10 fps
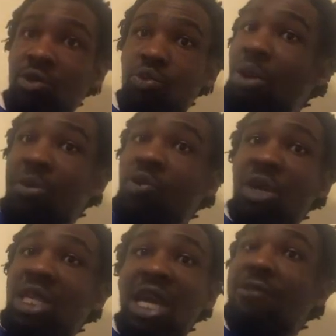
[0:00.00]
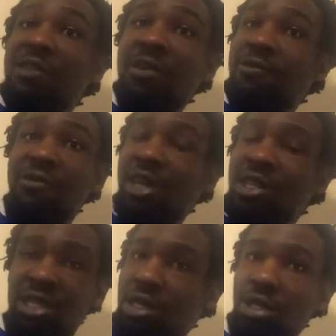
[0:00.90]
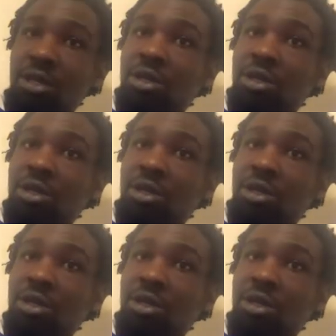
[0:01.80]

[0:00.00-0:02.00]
Women were never invented.